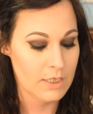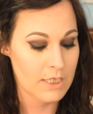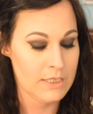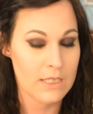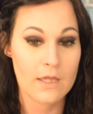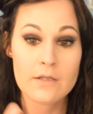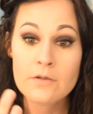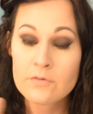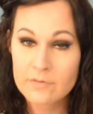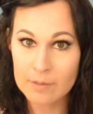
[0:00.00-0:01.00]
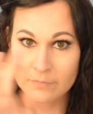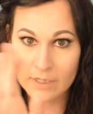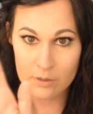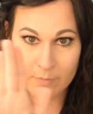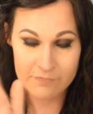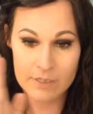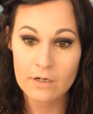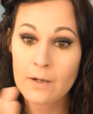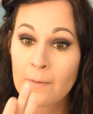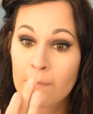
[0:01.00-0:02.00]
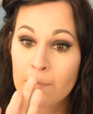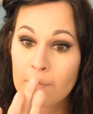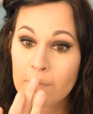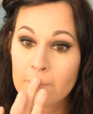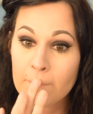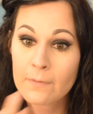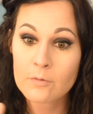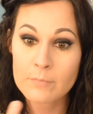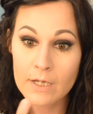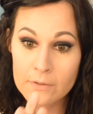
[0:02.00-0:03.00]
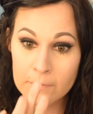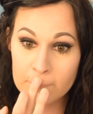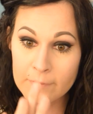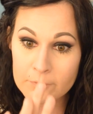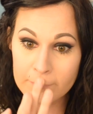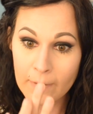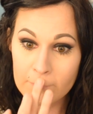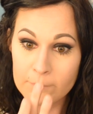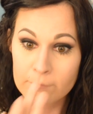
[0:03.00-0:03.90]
And then, same thing on my finger, and do it on my Cupid's bow.